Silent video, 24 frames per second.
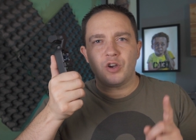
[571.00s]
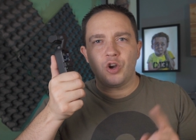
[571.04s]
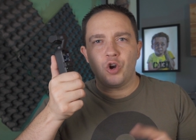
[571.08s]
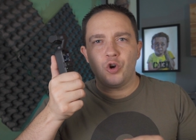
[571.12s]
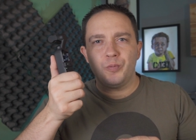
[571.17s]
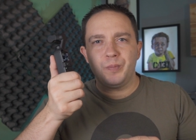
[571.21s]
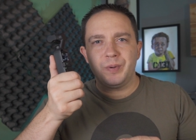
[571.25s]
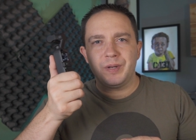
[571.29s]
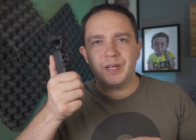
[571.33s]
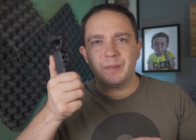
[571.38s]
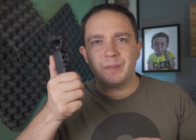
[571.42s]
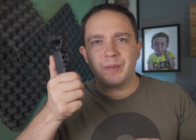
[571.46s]

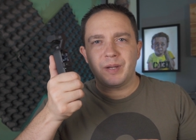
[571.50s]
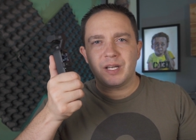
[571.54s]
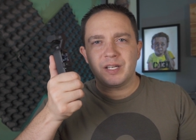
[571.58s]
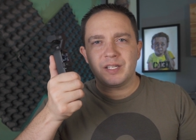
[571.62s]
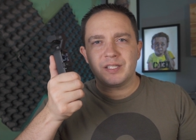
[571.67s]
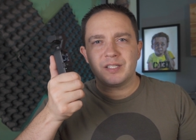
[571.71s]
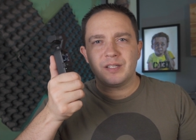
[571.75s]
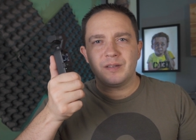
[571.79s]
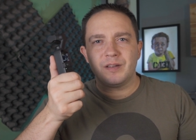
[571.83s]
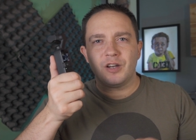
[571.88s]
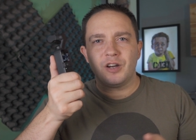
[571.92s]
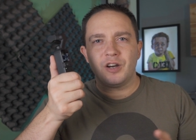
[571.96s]
opening box,
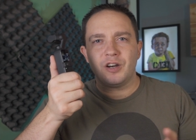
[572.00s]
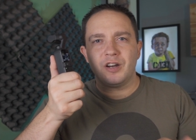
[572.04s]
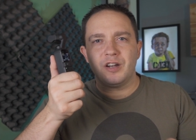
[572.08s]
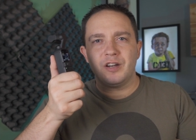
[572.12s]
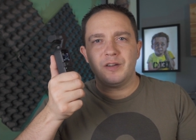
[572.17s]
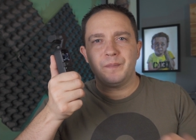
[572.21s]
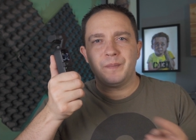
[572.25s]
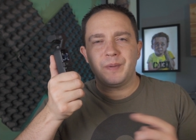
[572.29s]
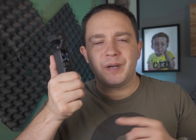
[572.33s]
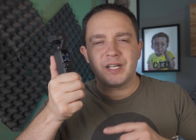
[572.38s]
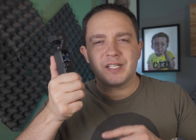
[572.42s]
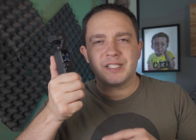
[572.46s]
our
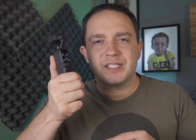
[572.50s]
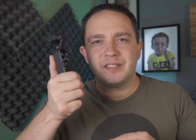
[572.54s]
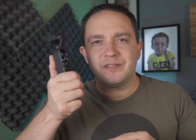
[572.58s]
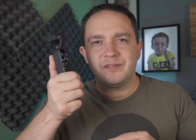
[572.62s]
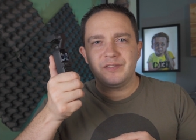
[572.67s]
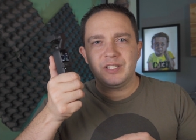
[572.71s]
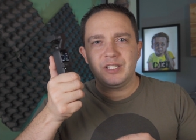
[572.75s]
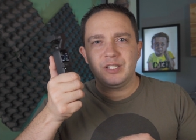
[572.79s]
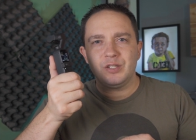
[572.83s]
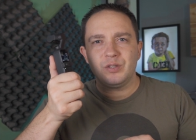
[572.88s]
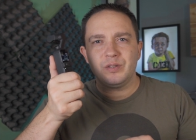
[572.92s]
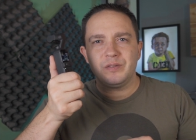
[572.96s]
unboxing
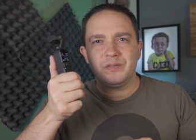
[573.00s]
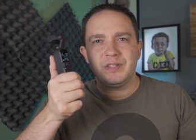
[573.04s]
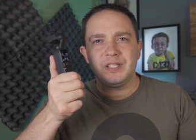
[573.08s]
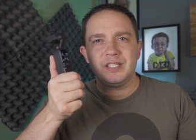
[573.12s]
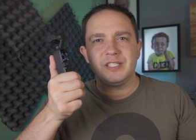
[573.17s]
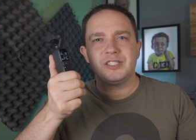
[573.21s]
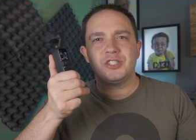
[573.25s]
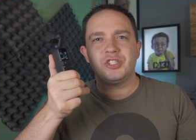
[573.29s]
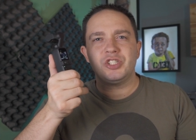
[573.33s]
video of this.